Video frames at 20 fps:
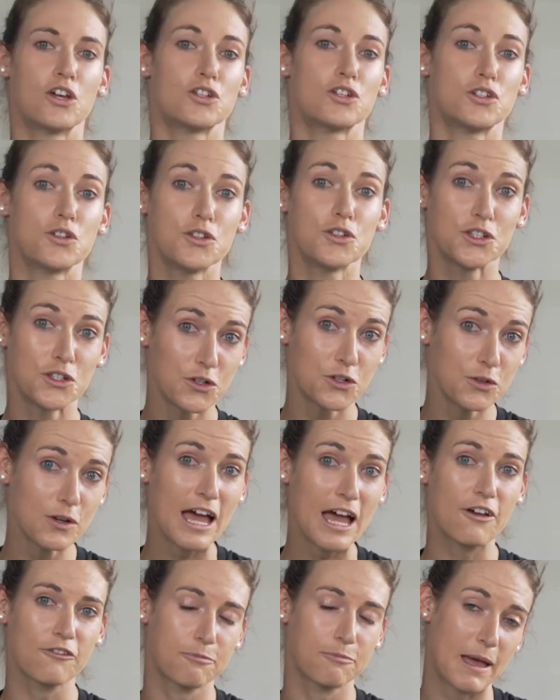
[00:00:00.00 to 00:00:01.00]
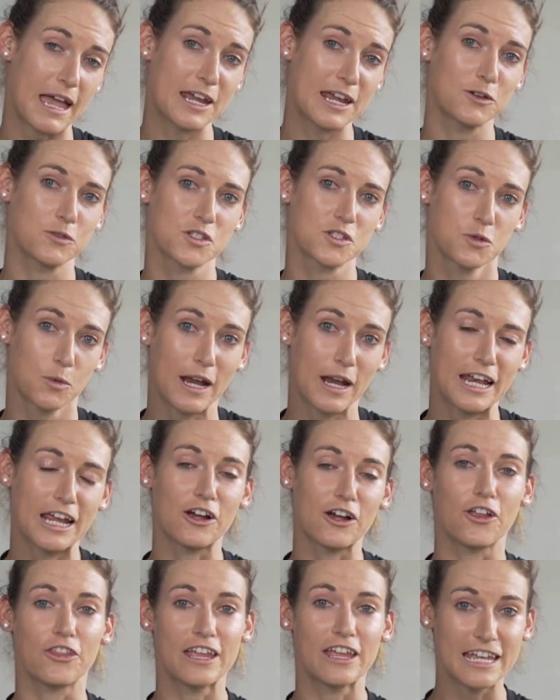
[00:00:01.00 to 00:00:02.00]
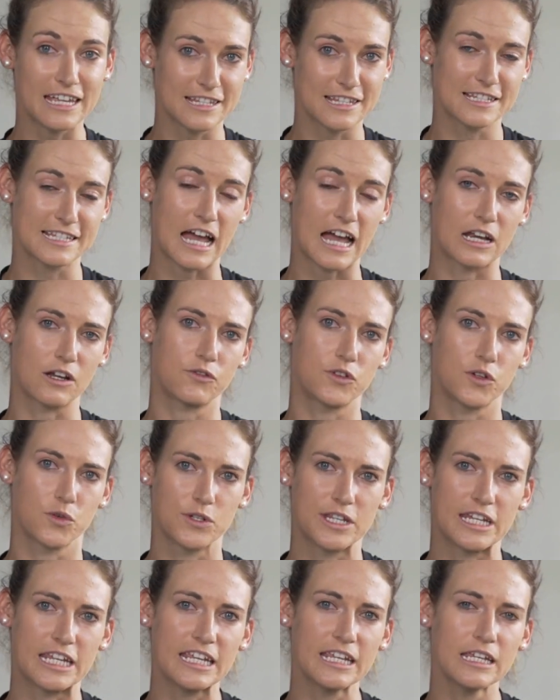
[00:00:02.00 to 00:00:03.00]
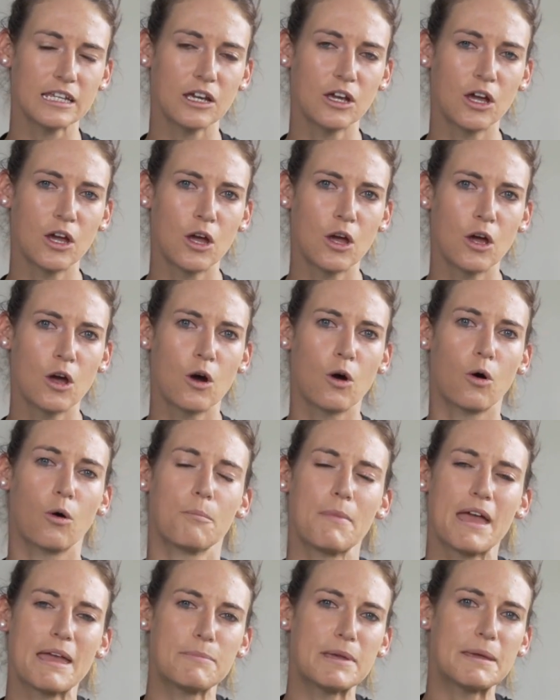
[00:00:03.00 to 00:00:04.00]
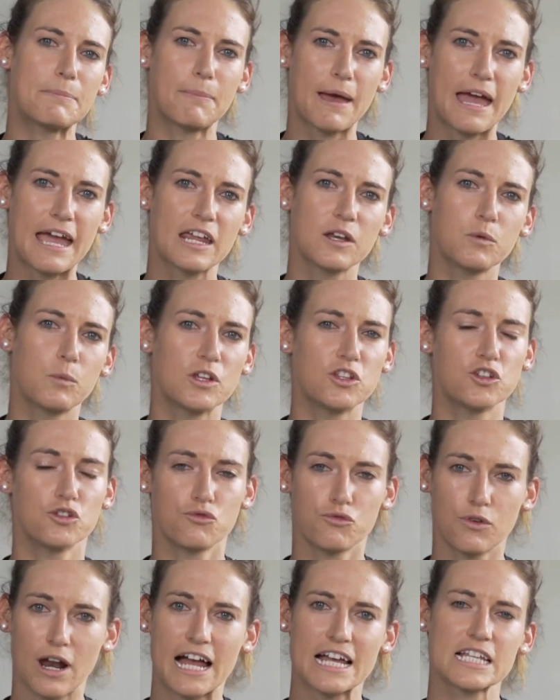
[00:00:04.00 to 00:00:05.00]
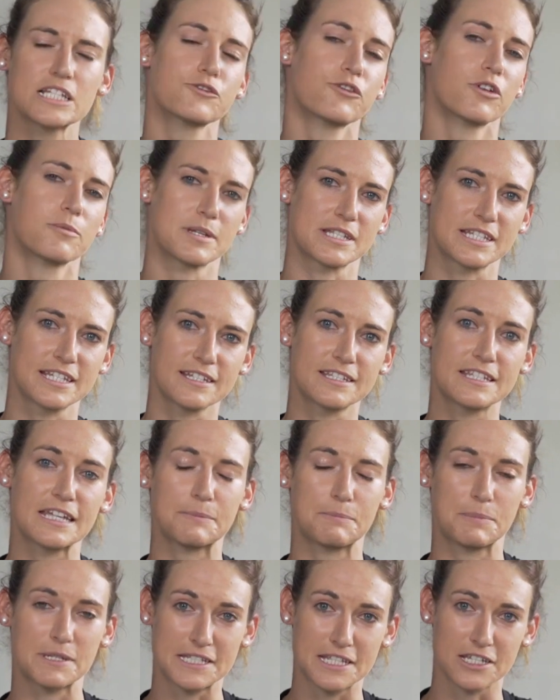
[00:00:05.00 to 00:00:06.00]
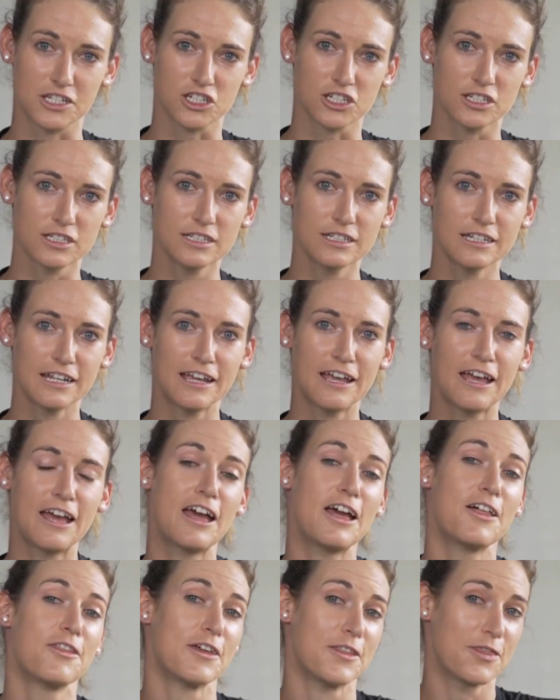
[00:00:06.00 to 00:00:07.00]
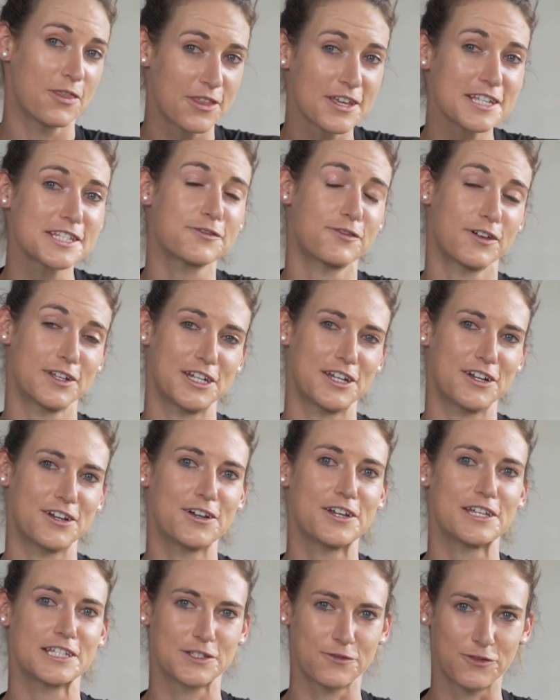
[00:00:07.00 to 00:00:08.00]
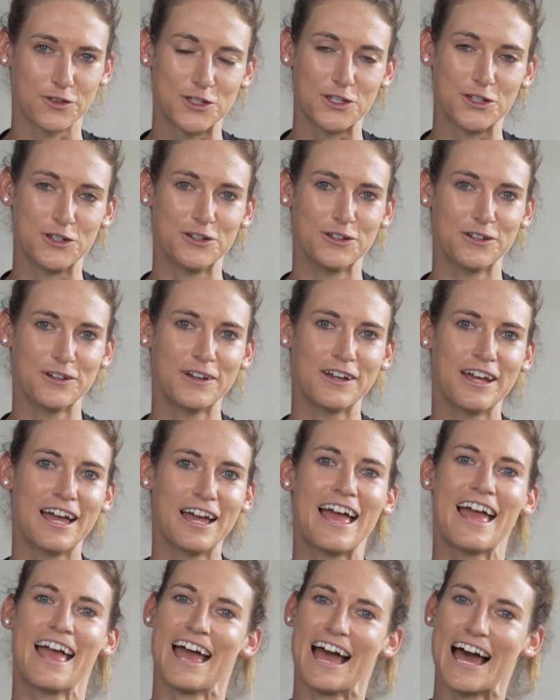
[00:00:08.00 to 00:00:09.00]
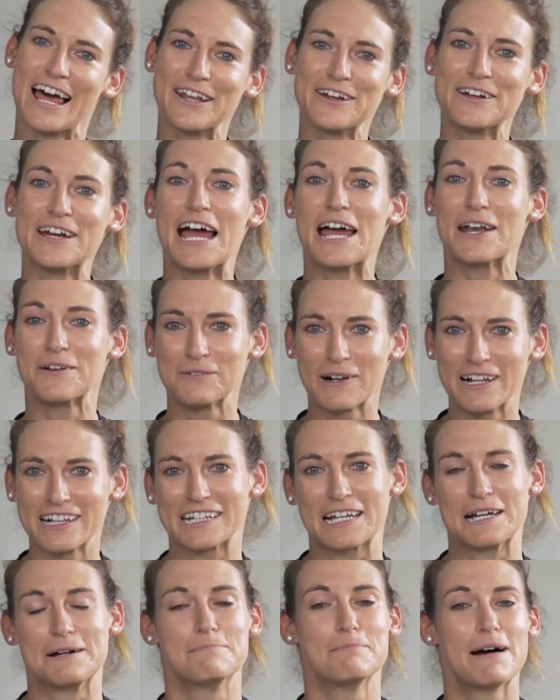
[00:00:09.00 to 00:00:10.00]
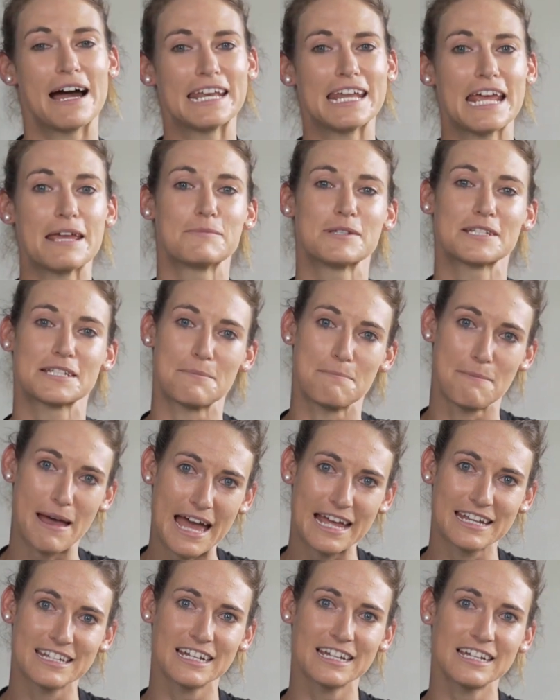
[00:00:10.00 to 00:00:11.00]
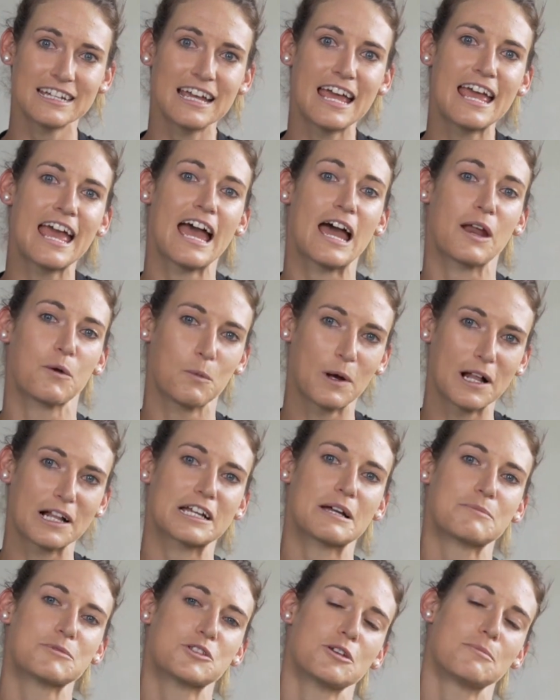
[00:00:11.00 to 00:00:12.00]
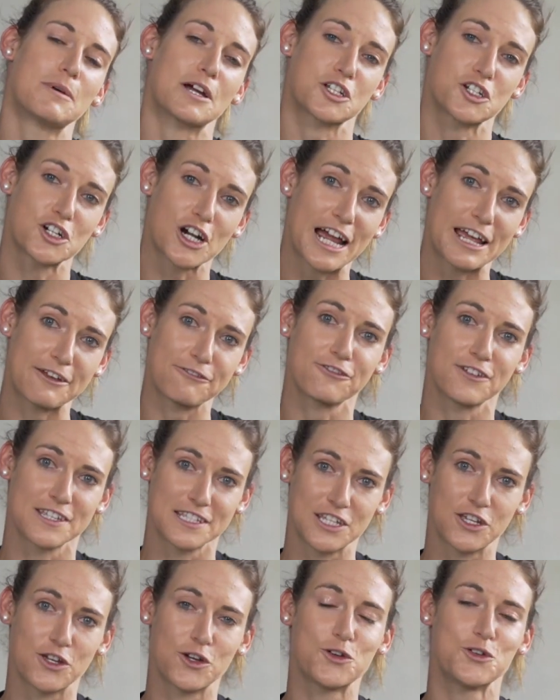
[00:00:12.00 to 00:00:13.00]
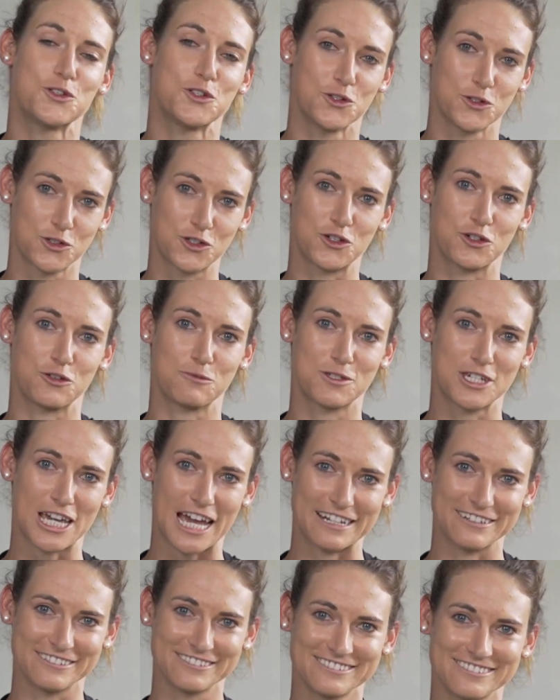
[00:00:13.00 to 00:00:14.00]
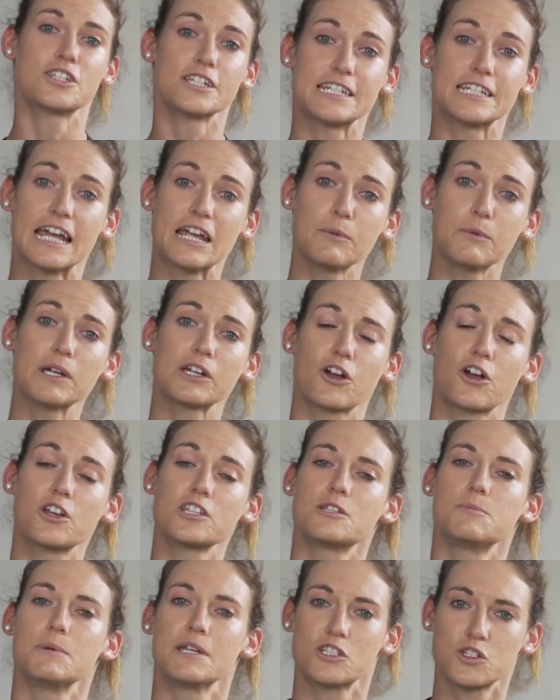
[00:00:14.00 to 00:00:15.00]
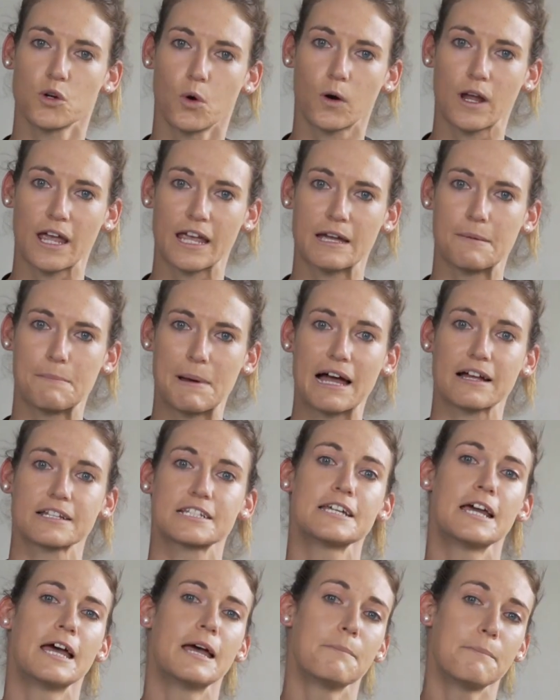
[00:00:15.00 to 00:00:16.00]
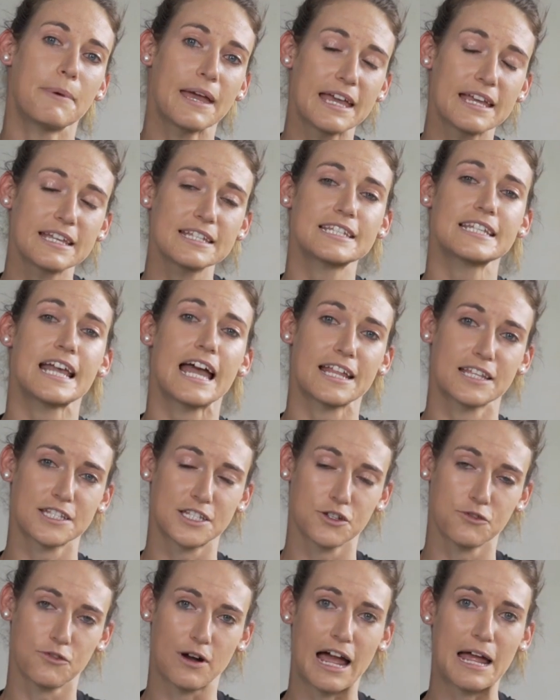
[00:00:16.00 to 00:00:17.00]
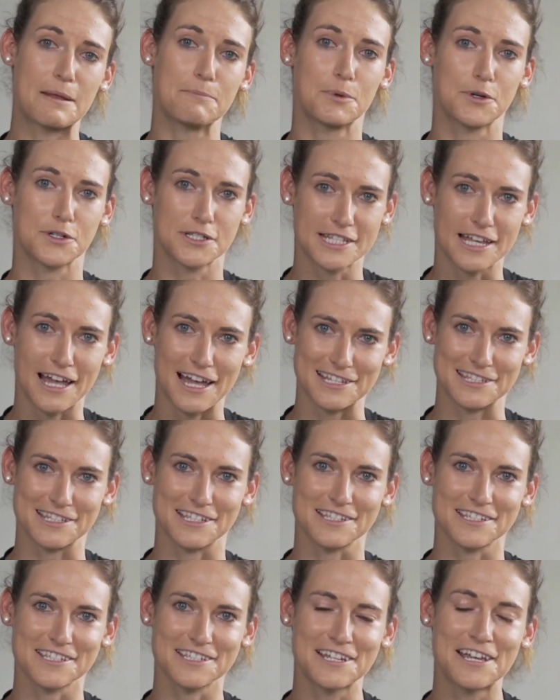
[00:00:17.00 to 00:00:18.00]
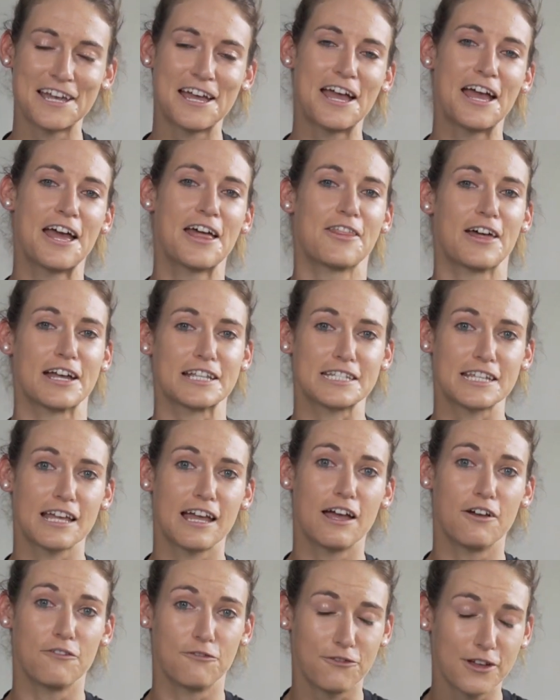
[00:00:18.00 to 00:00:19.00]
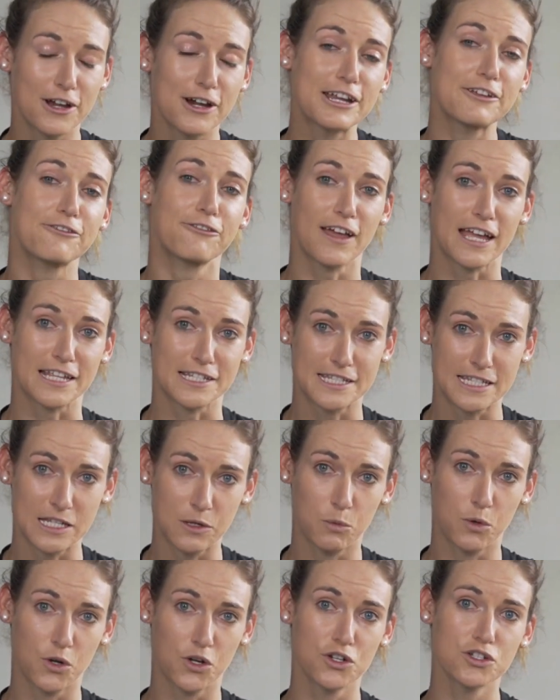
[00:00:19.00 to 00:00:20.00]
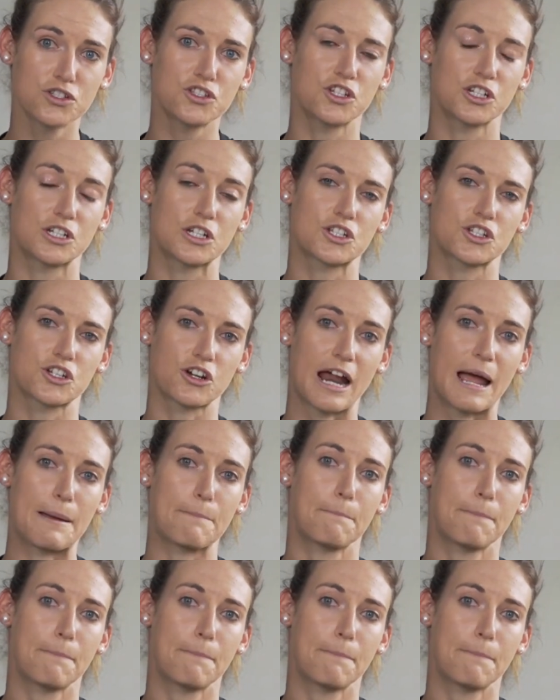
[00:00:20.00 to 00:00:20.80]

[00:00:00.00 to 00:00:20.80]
Do you have pain or swelling on the inside of your knee? Or maybe pain when you rise from a sitting position? Then this video is for you. Hello and welcome. My name is Amanda and welcome to my TriPhysio YouTube channel. Today we're going to be talking about Pes Anserine Bursitis. That's a very fancy word to describe